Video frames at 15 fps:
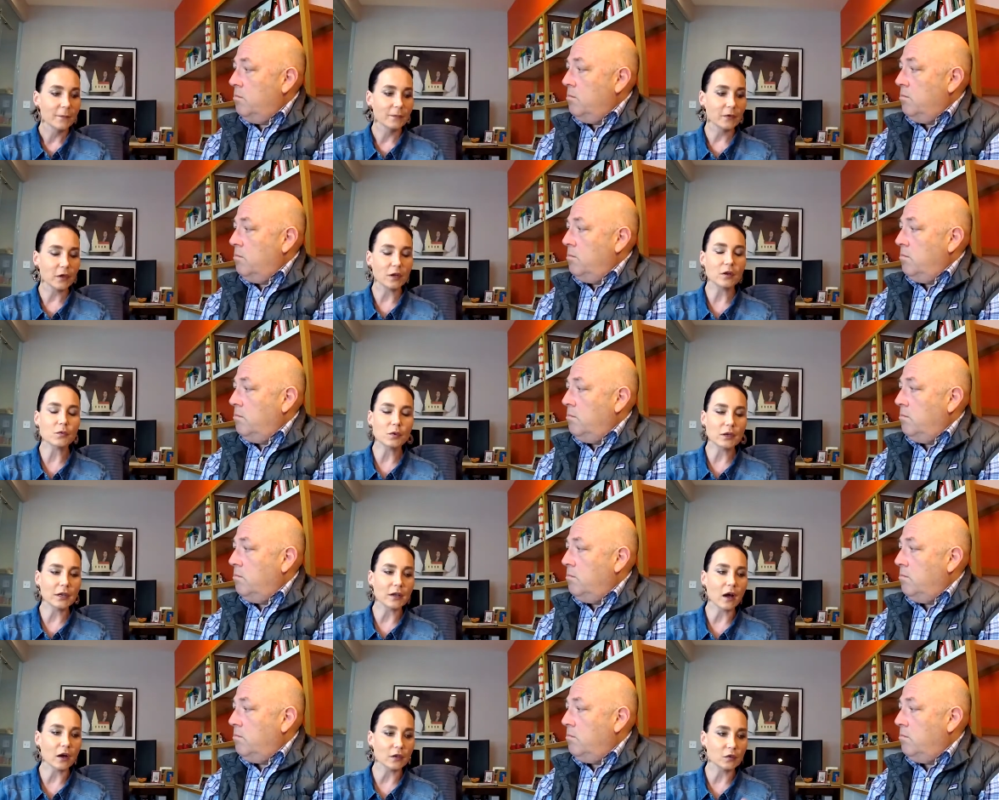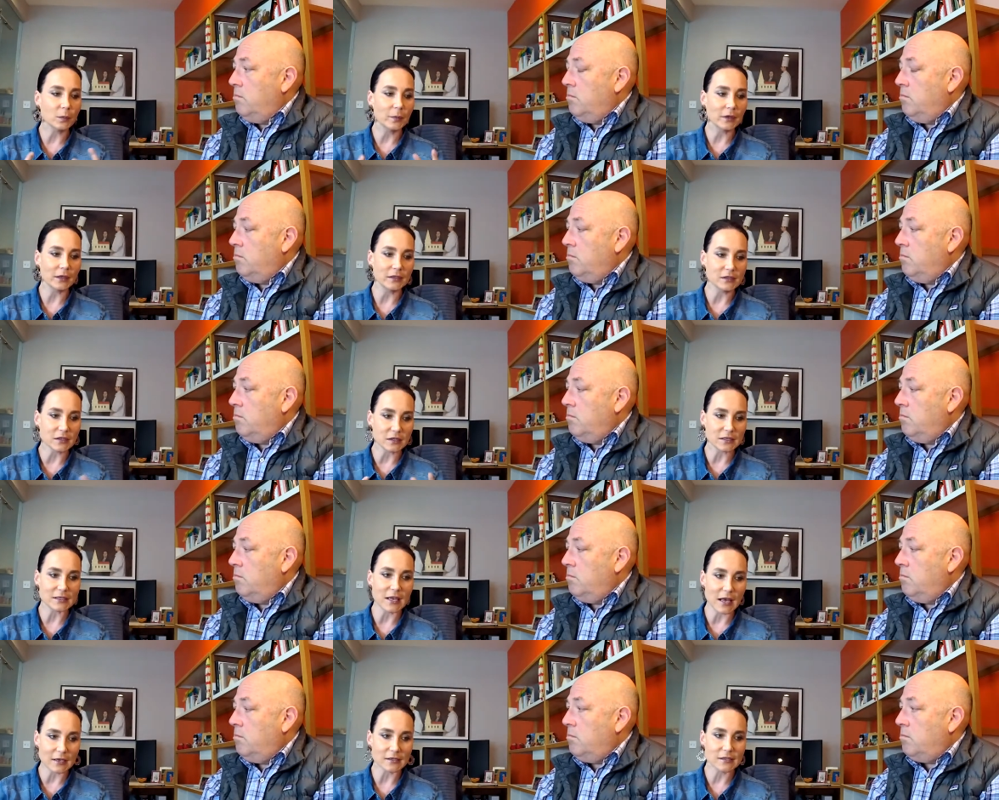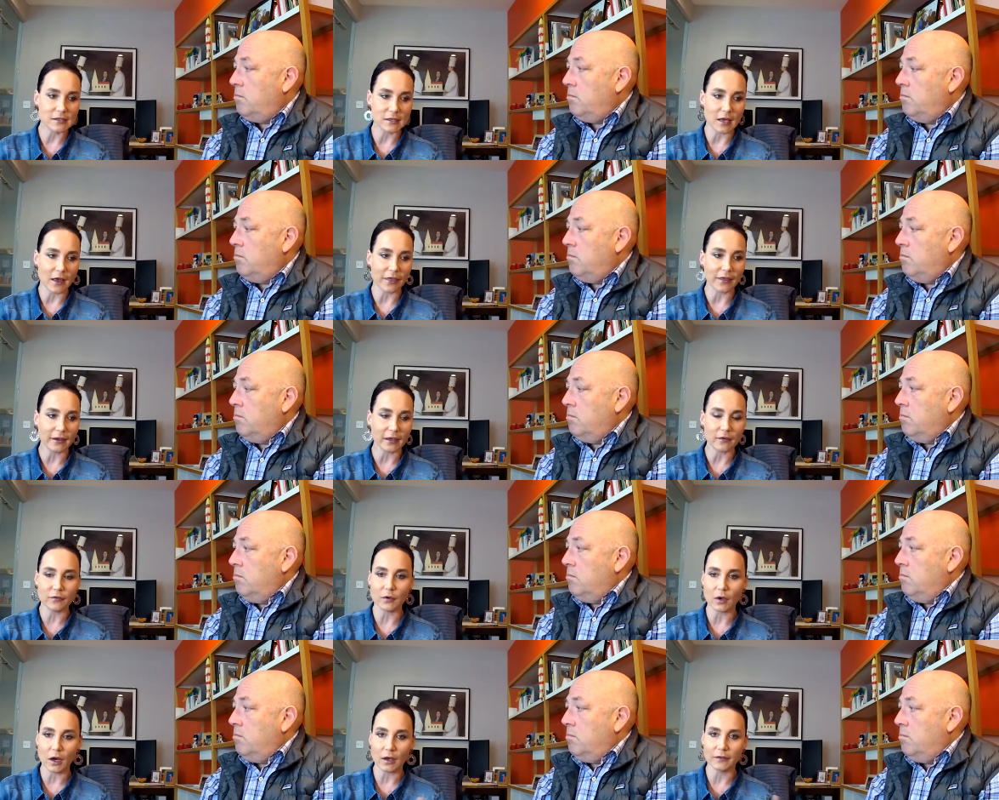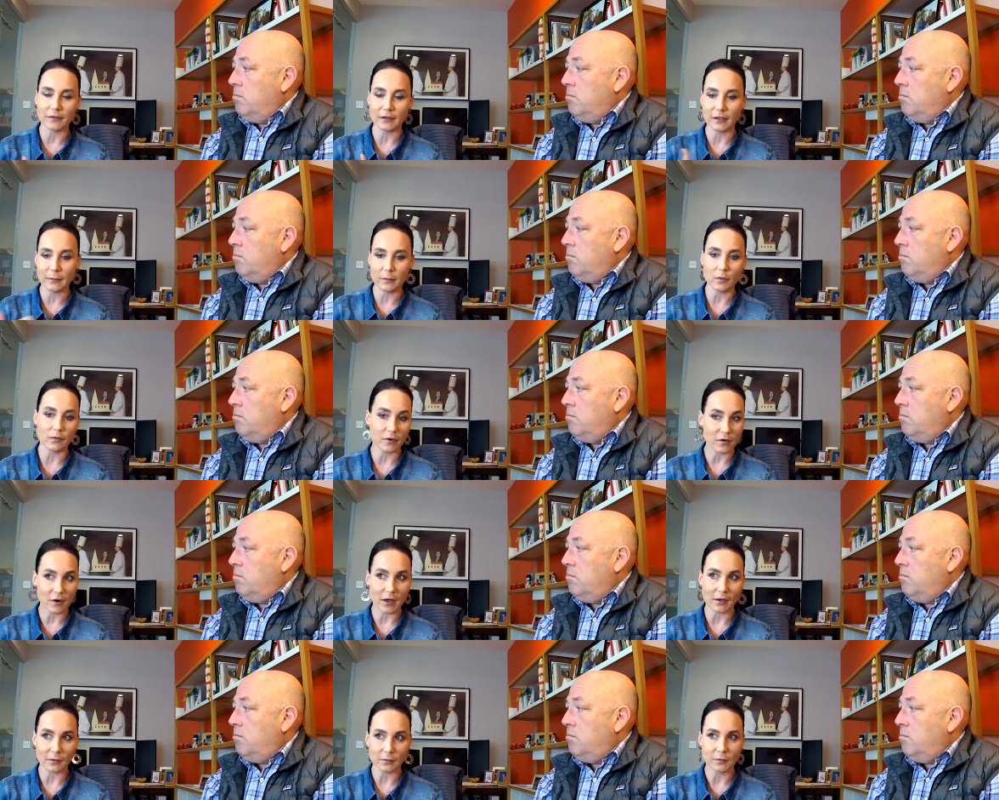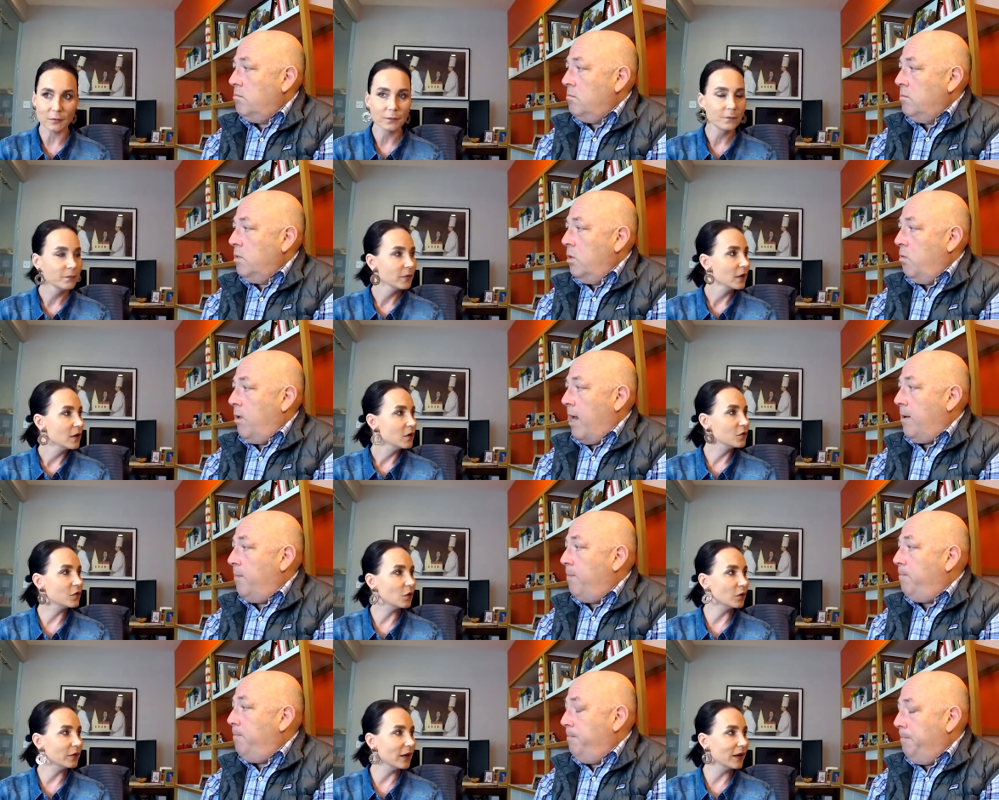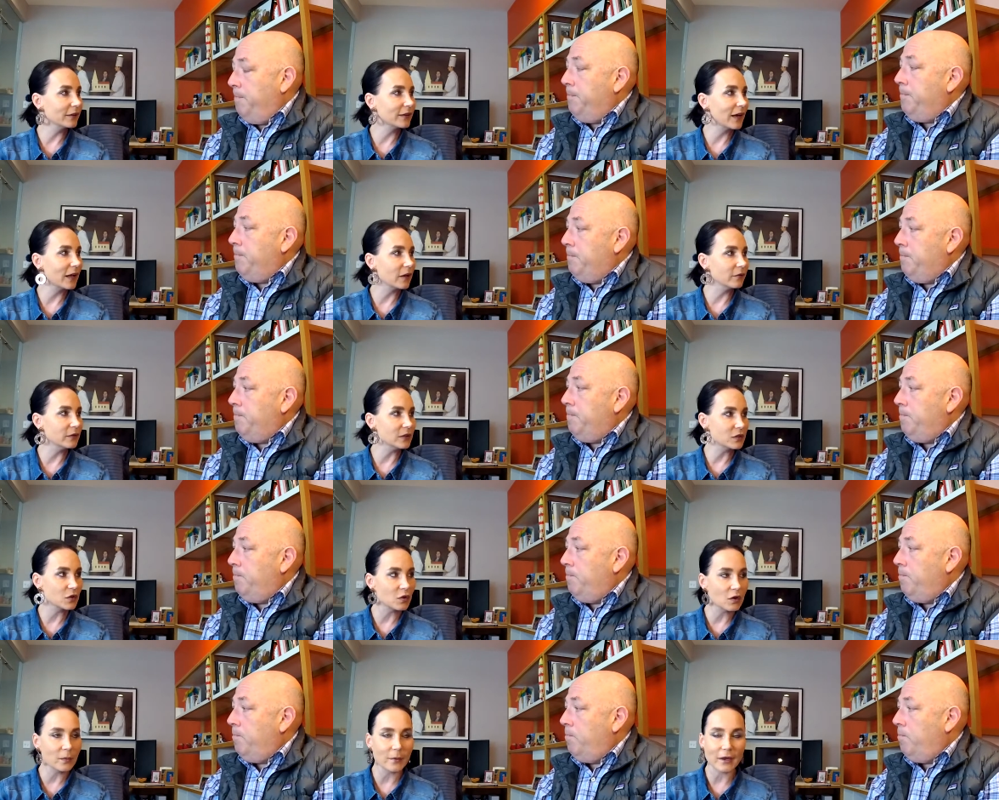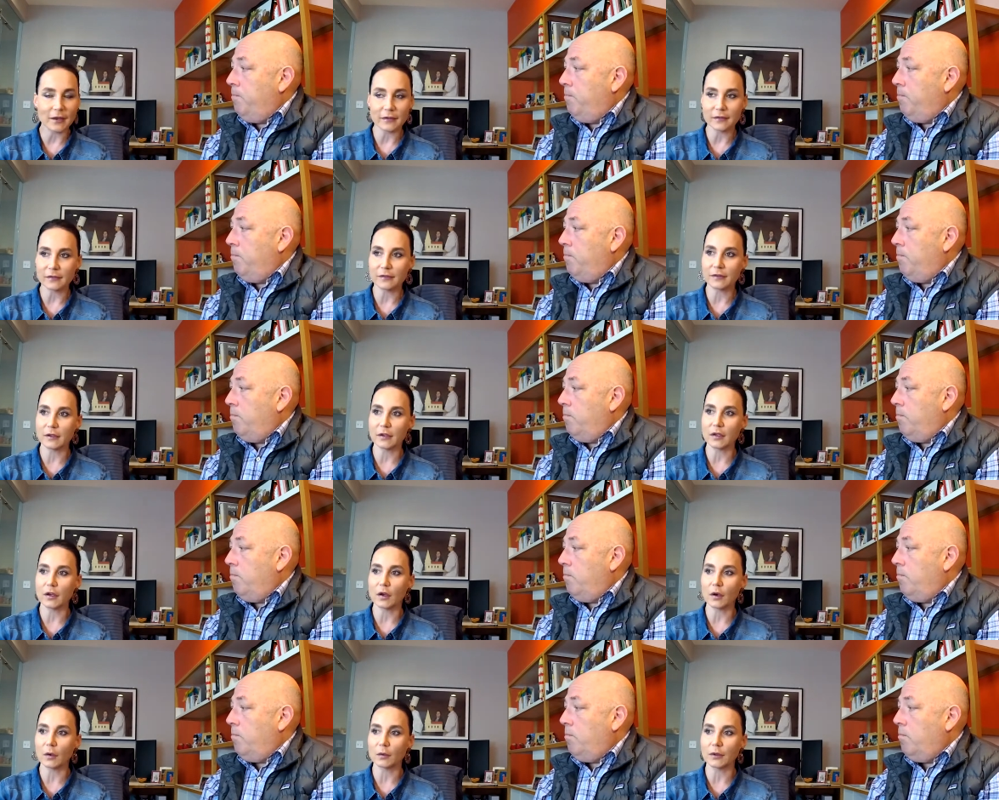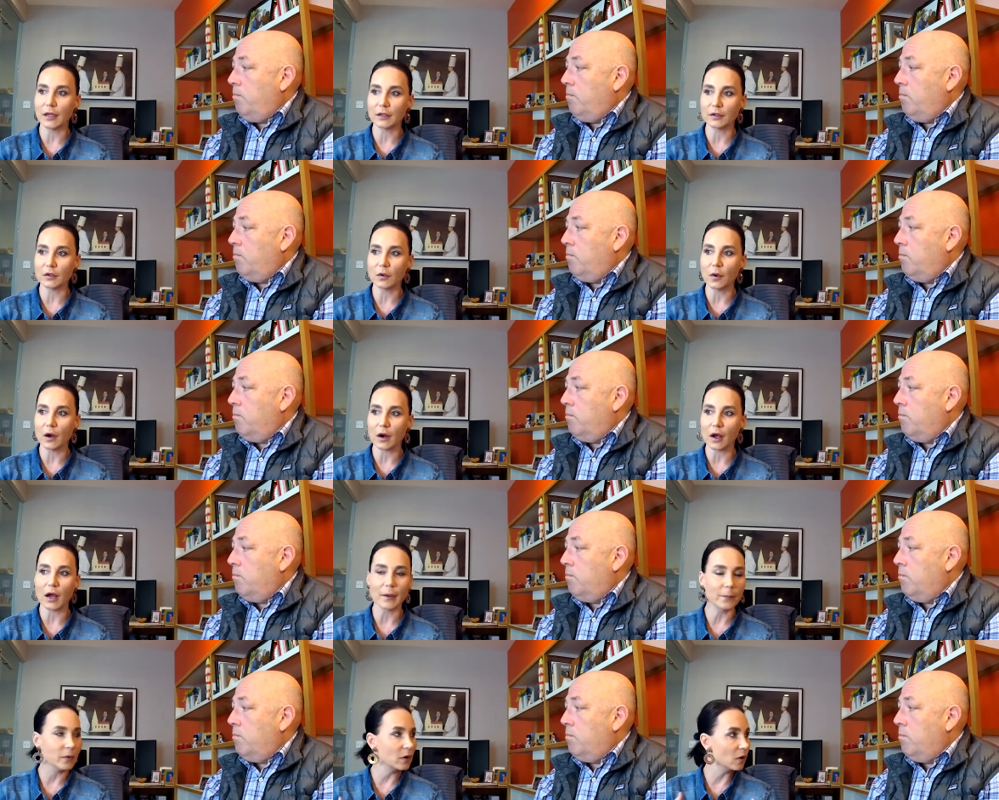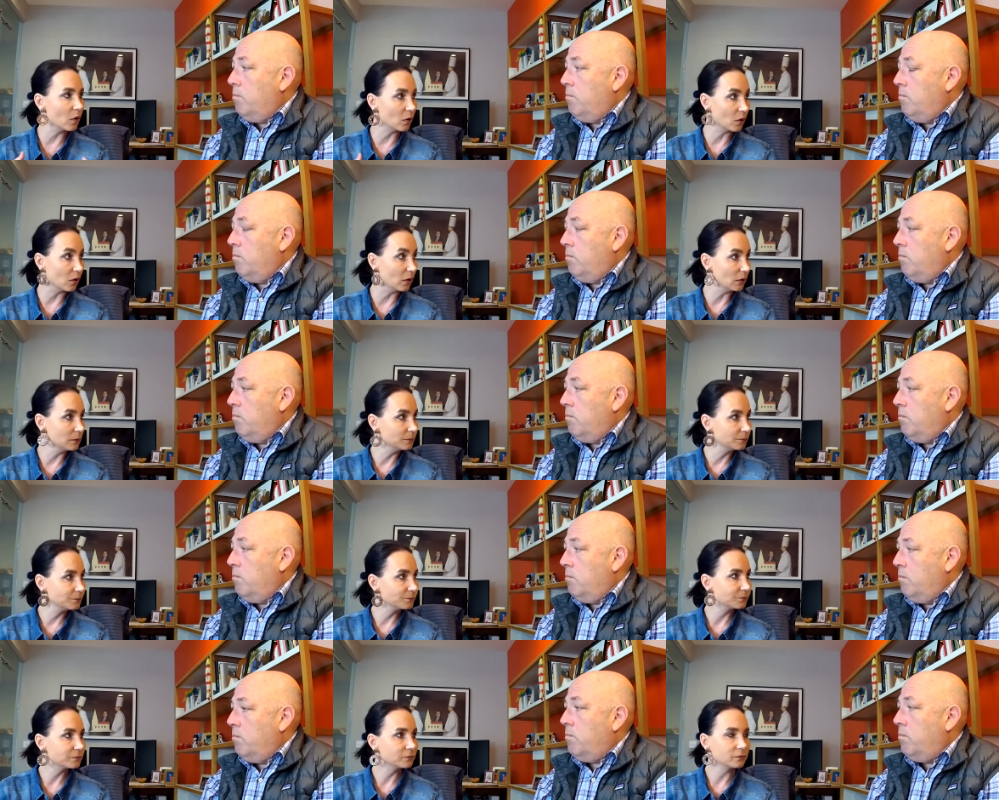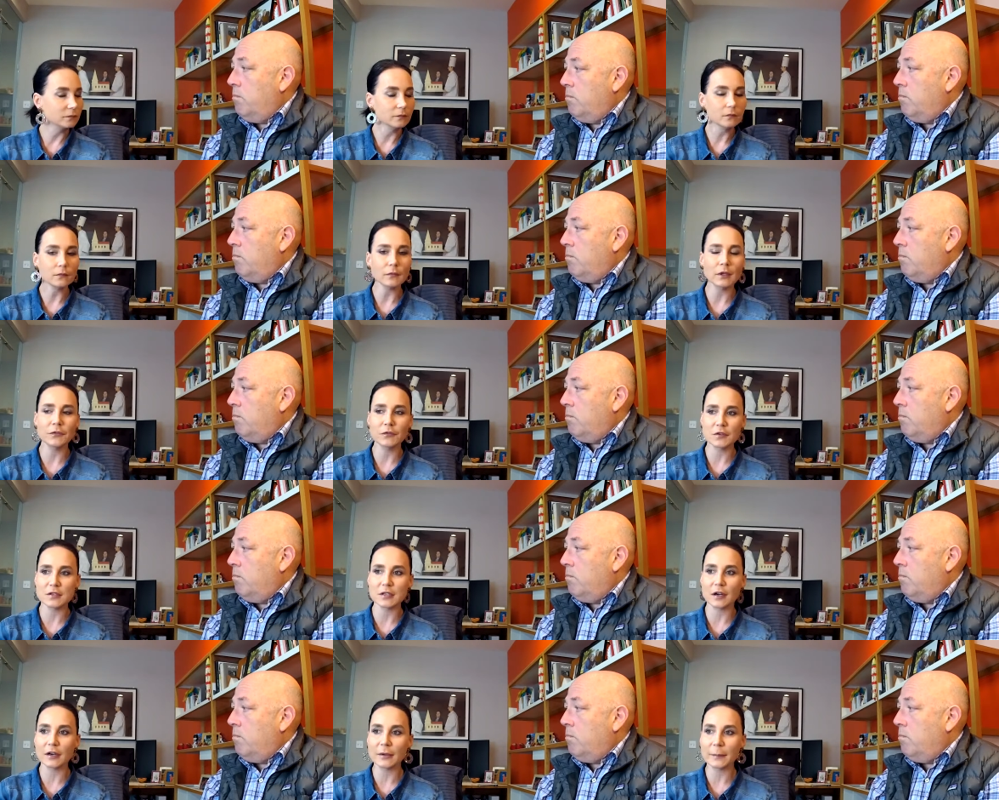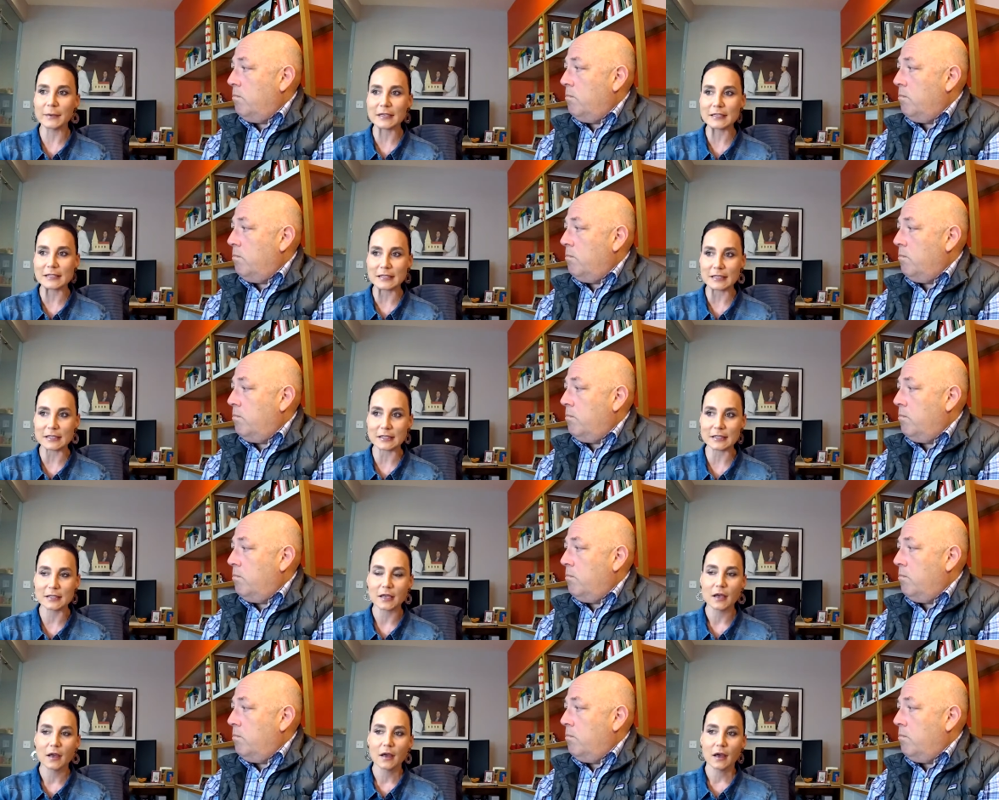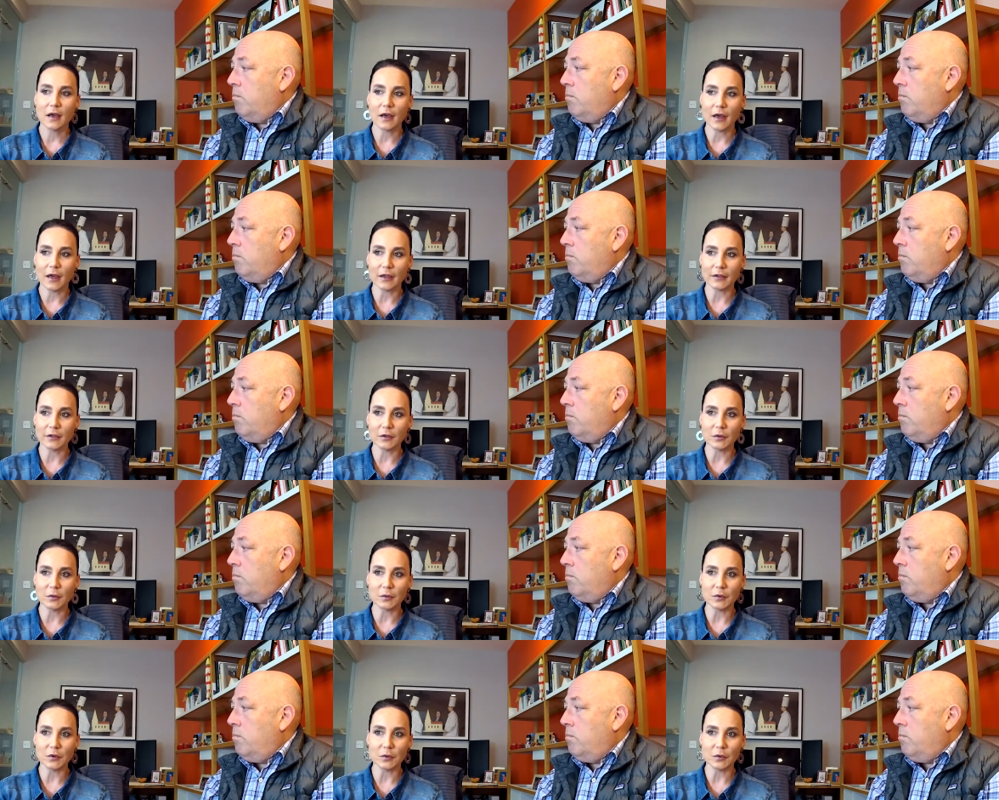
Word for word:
Speaker 1: you know, really hard to build success. I think if you constantly move around. Right. So that kind of determines, you know, that you are hyper local. If you start a business and you